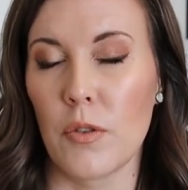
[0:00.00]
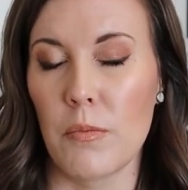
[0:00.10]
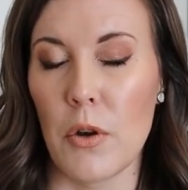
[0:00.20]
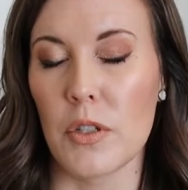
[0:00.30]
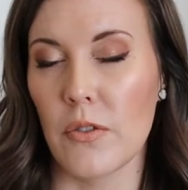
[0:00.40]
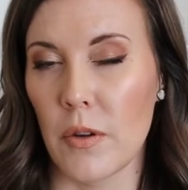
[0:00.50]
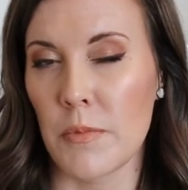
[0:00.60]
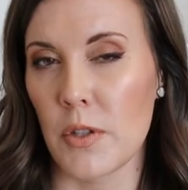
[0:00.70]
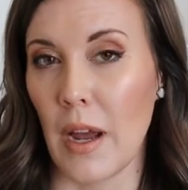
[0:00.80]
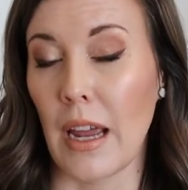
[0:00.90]
for most of
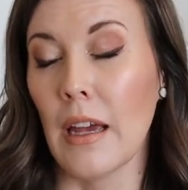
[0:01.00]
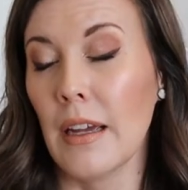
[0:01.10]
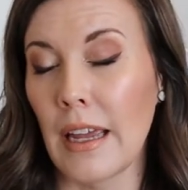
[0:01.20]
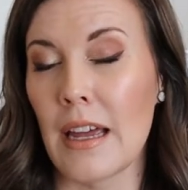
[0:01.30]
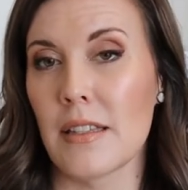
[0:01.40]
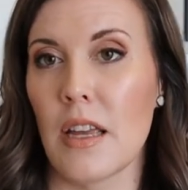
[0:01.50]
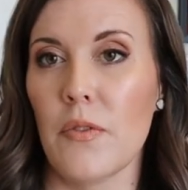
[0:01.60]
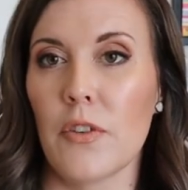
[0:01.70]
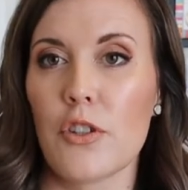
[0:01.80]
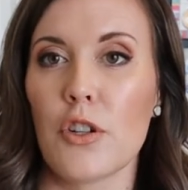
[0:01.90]
them, so I can't
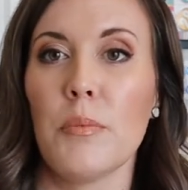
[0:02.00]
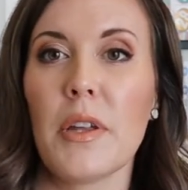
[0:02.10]
say for sure,